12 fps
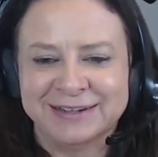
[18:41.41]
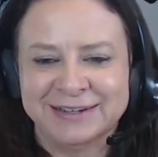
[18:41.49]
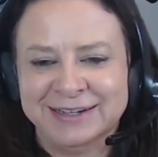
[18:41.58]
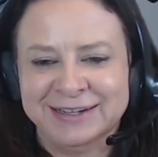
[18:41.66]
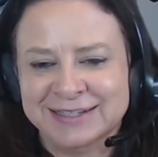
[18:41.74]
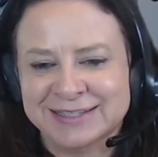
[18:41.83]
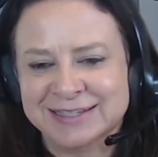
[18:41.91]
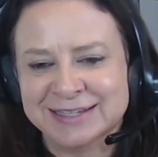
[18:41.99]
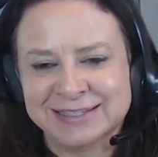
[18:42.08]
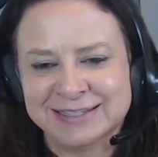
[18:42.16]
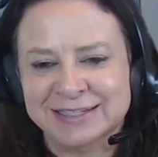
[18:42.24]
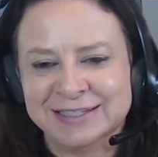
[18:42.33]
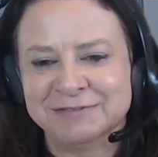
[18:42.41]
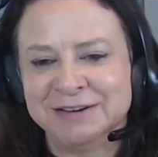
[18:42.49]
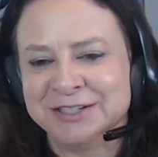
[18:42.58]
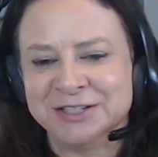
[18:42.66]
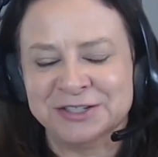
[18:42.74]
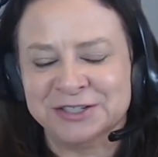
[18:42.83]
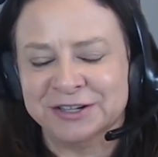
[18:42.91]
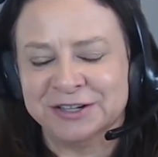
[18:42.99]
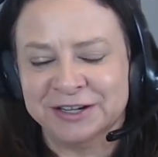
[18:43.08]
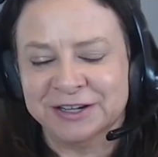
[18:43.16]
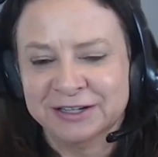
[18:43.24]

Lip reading: and it's neat to watch your journey.